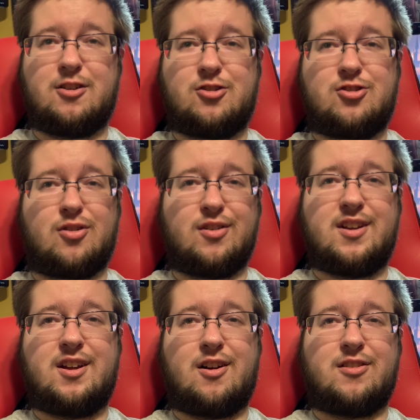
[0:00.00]

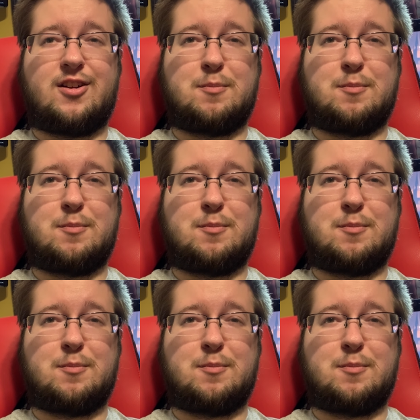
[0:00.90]
solely on their